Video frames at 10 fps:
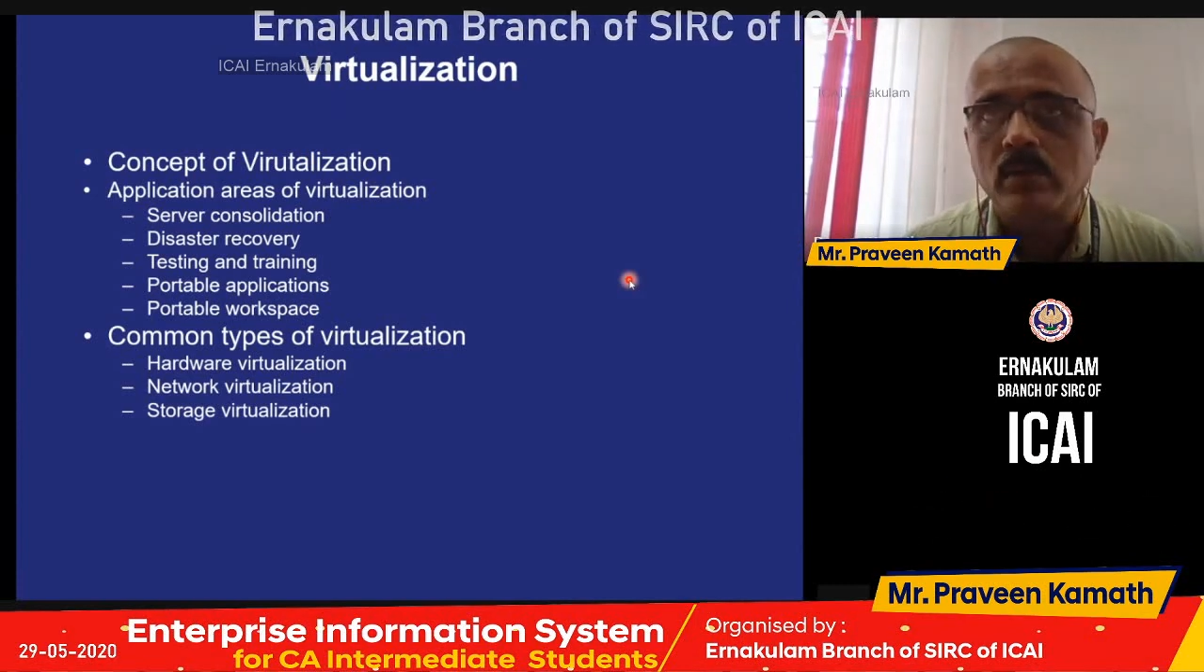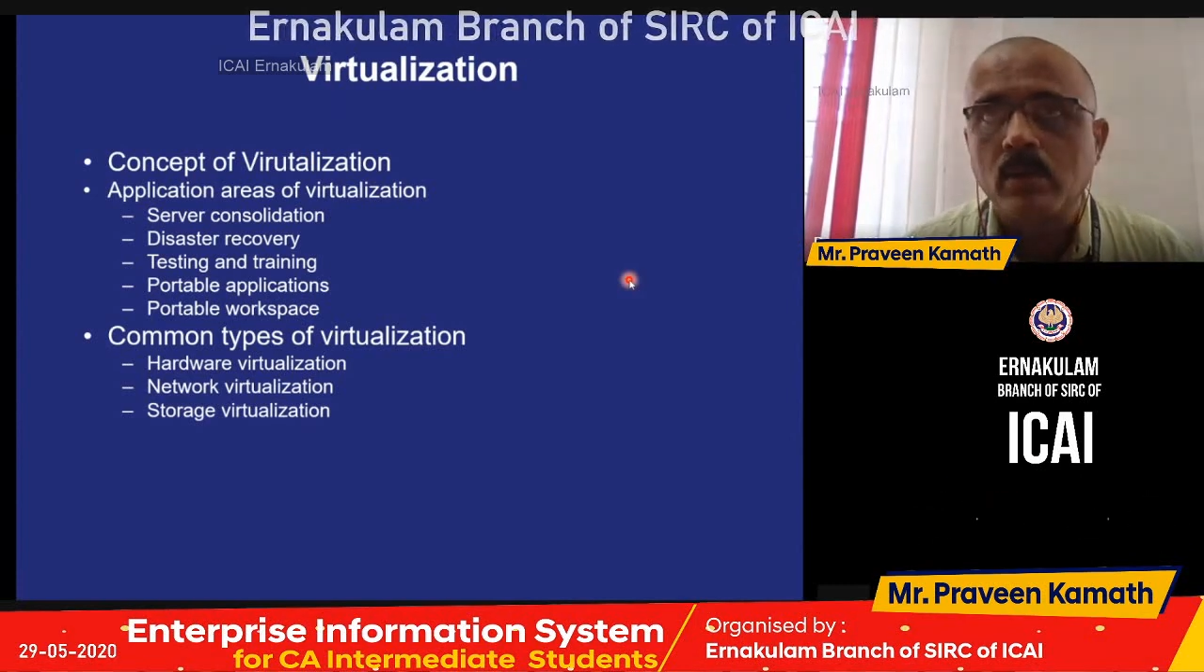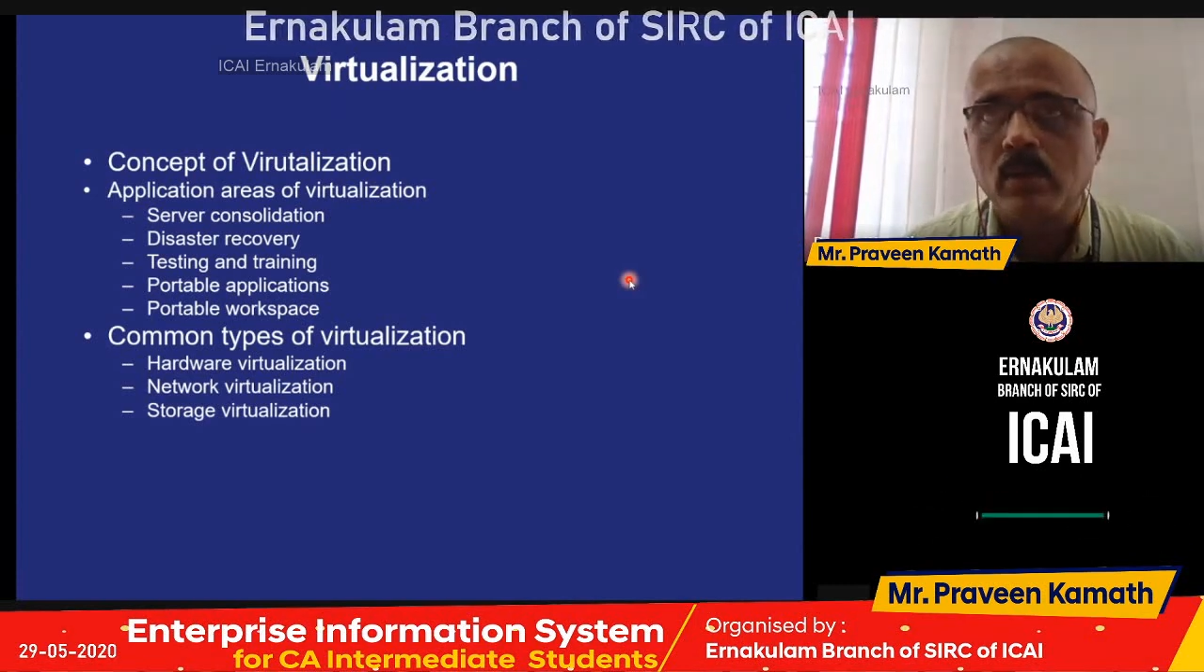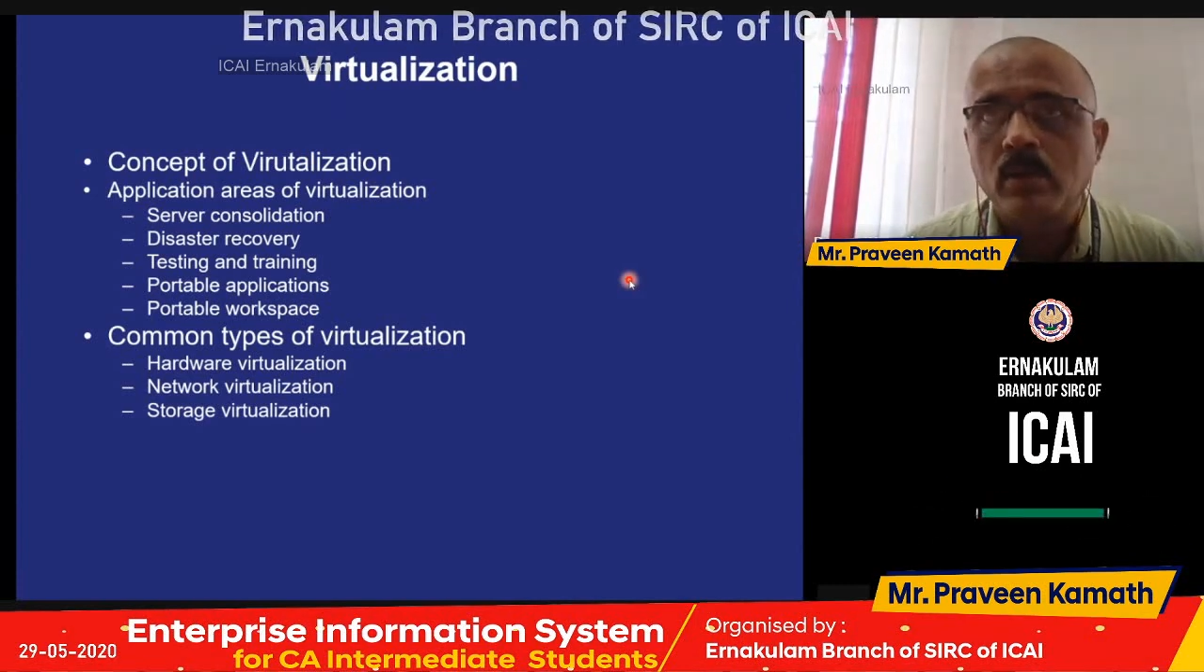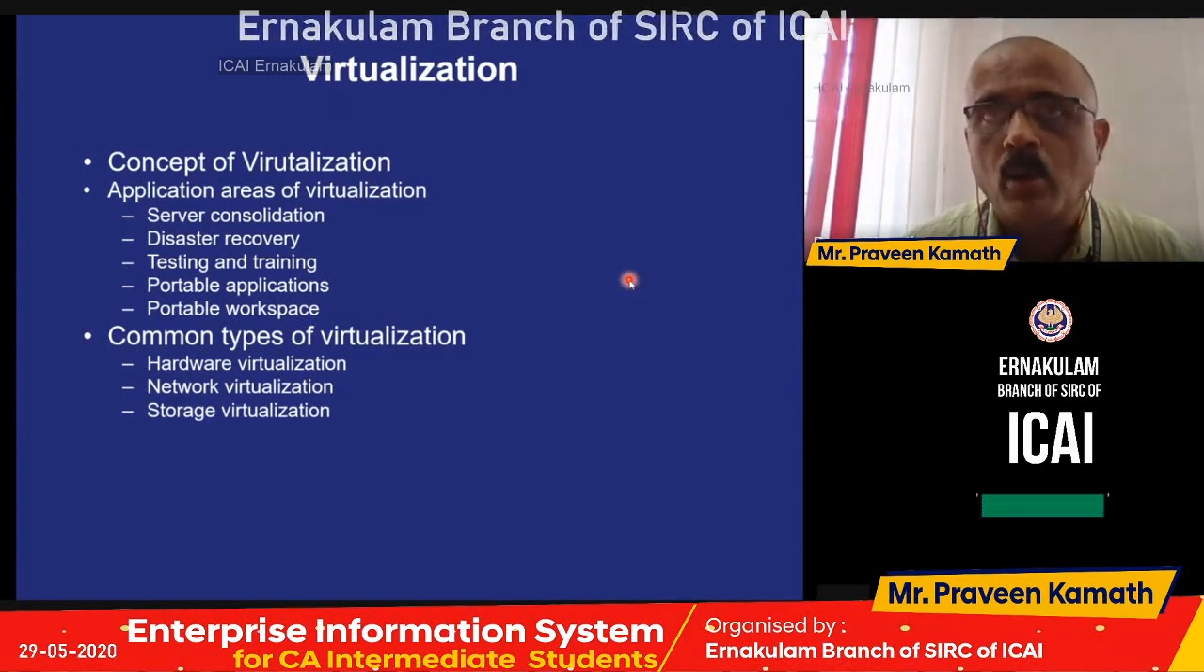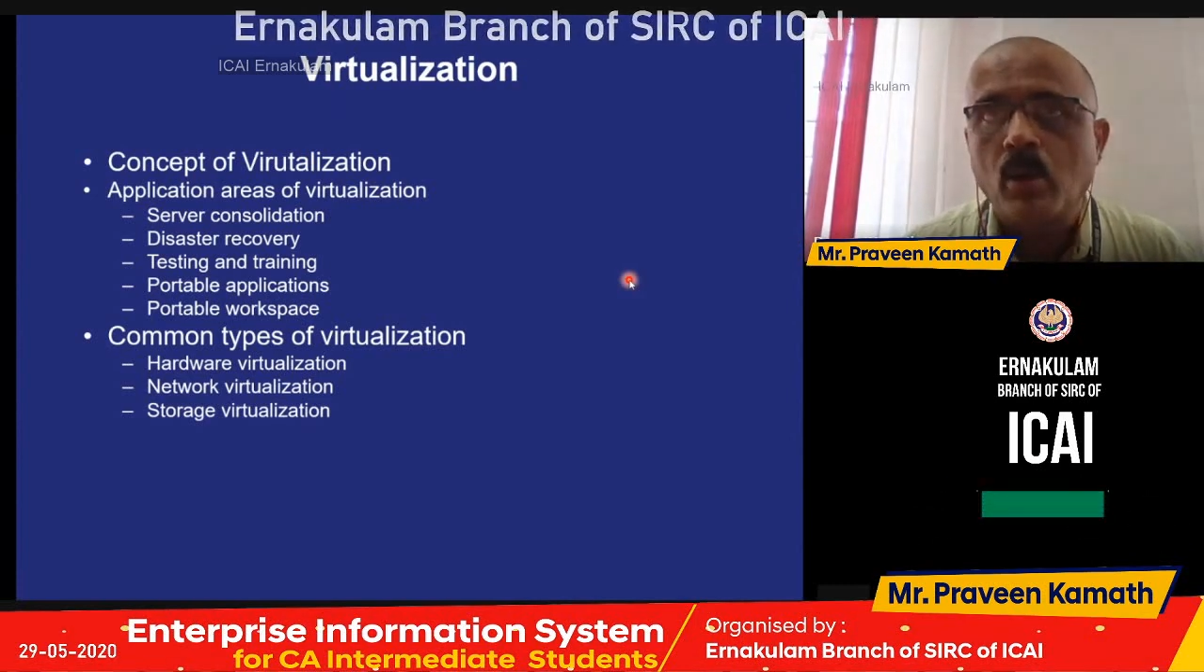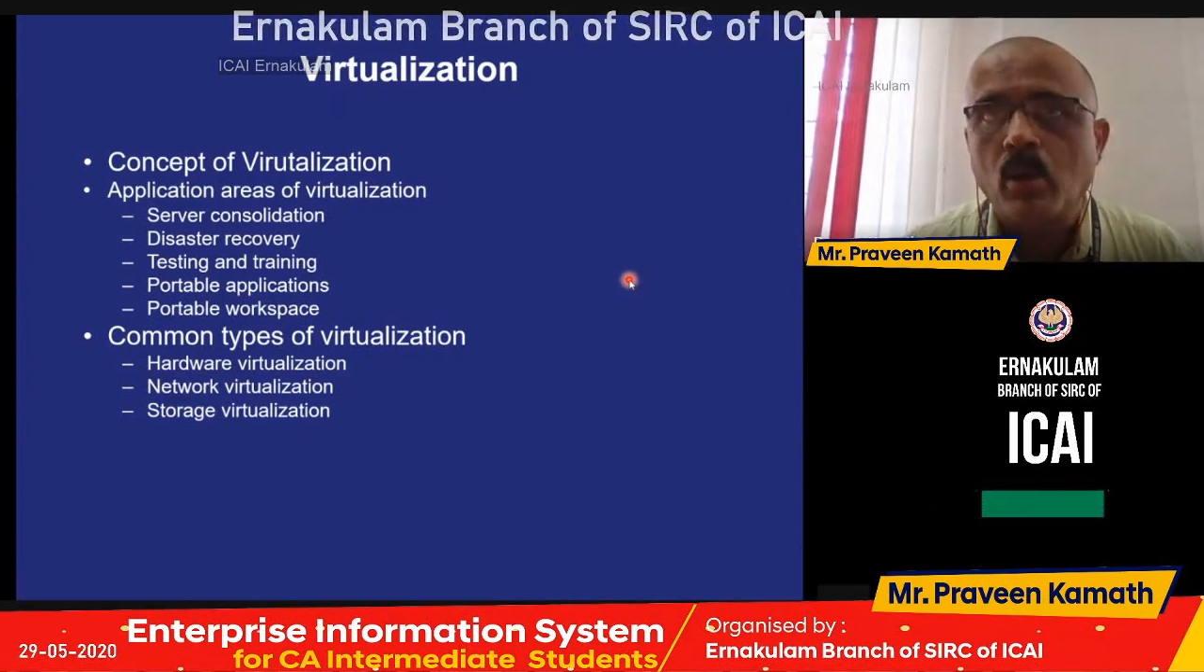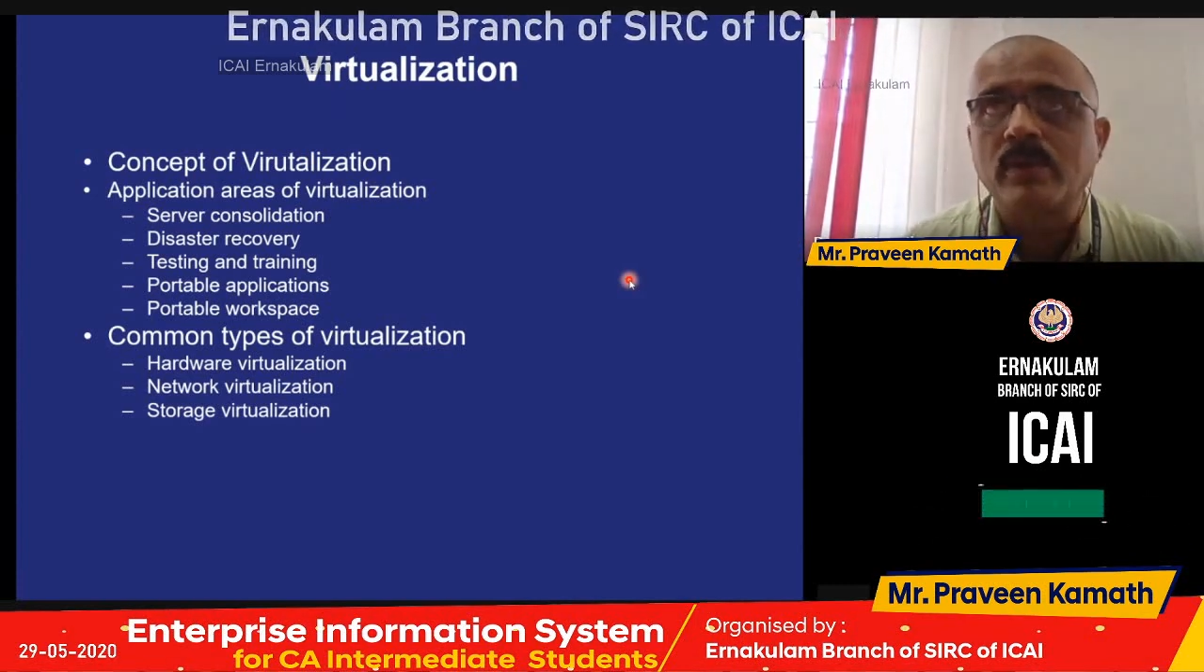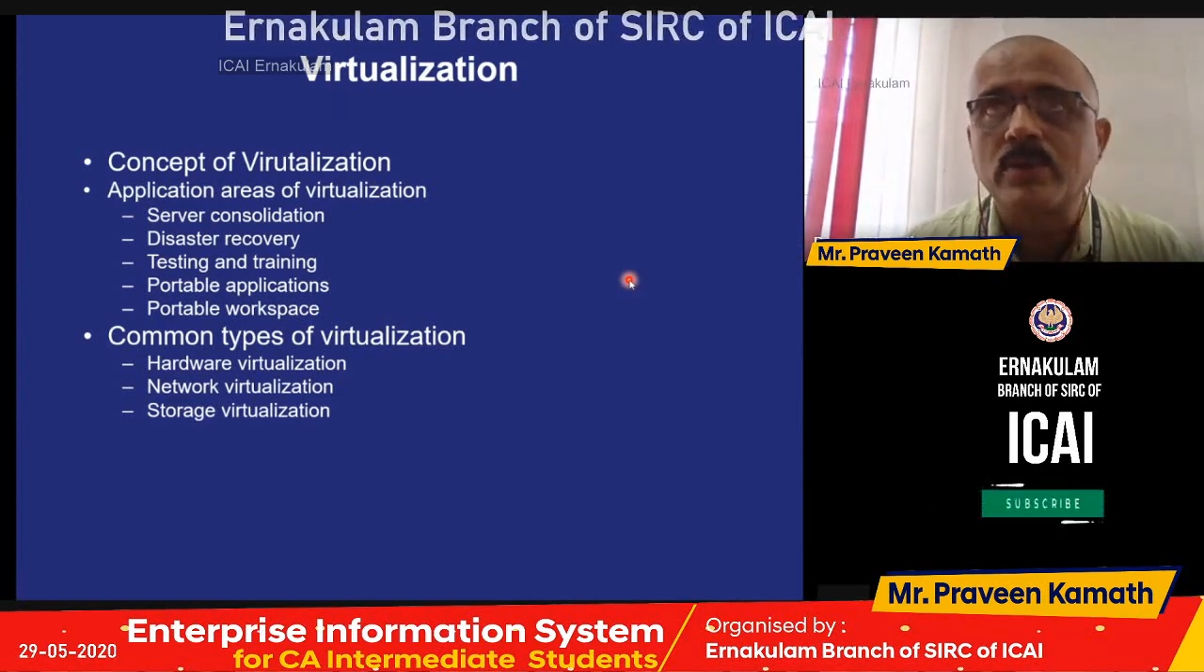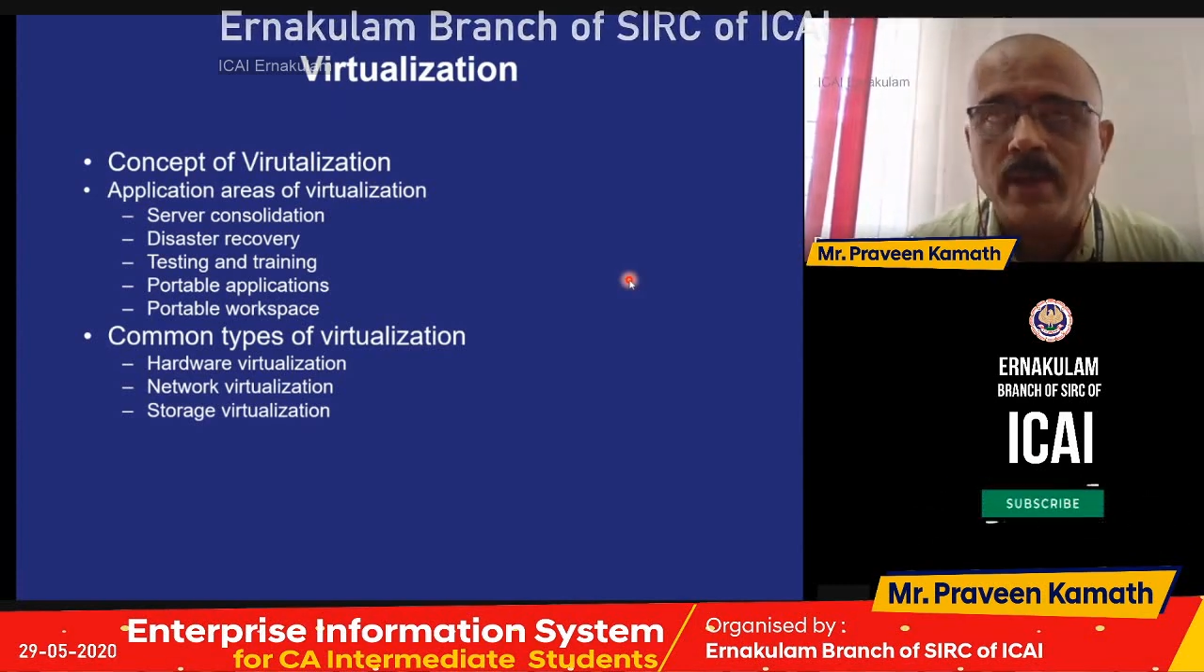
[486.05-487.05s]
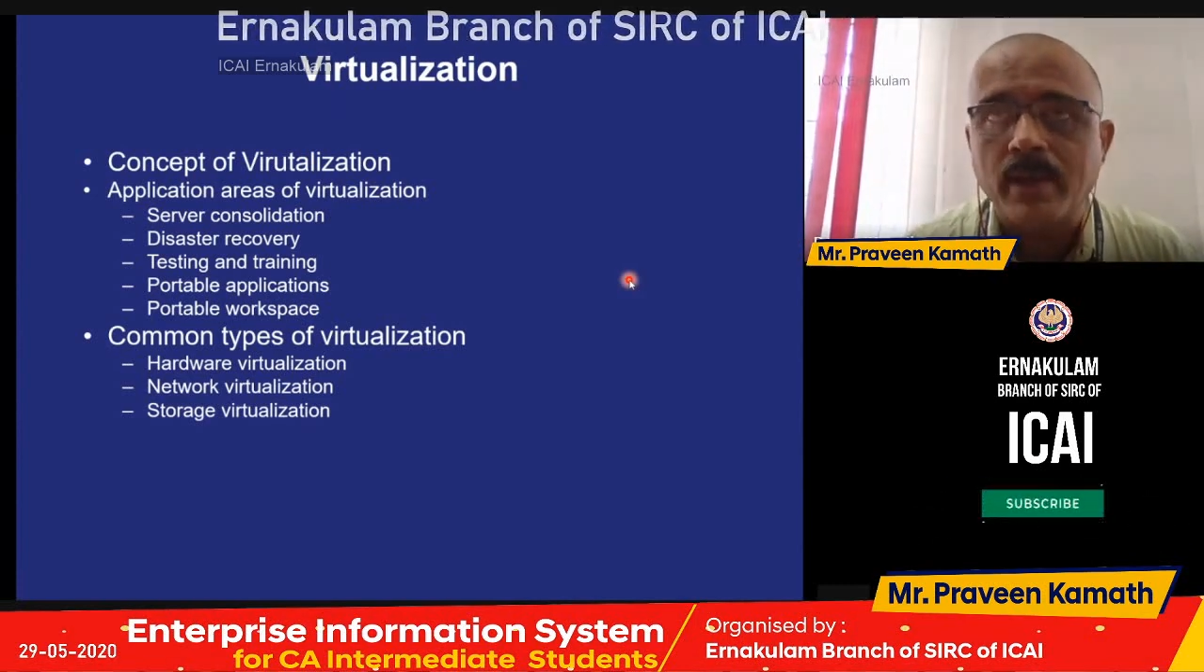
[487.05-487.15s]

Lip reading: on the virtual